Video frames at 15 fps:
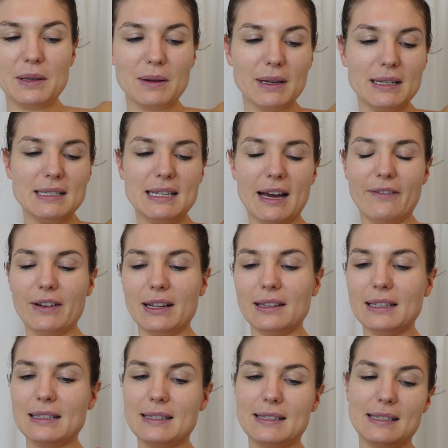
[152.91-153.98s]
You can
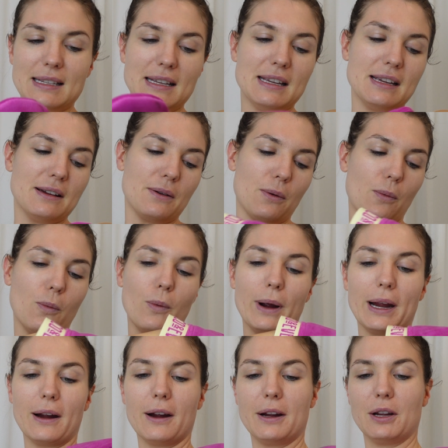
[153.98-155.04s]
definitely see
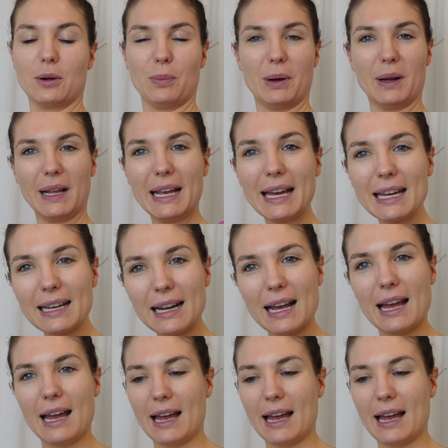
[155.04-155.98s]
where you're putting it.